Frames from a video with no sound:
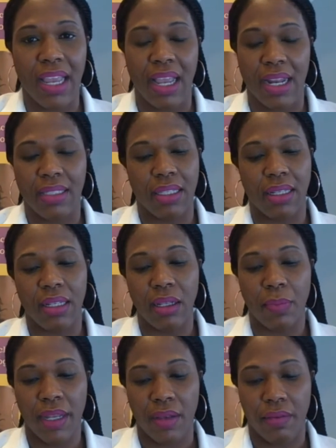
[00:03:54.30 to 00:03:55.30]
it's
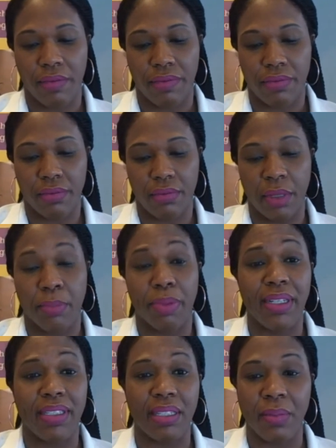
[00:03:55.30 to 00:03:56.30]
the print is a
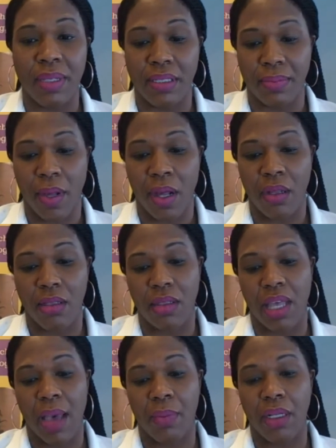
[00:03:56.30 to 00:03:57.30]
little bit small, so I'm
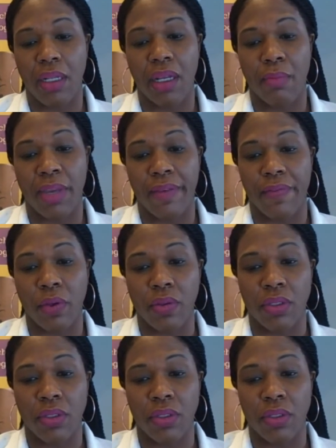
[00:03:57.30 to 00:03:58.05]
going to look on my phone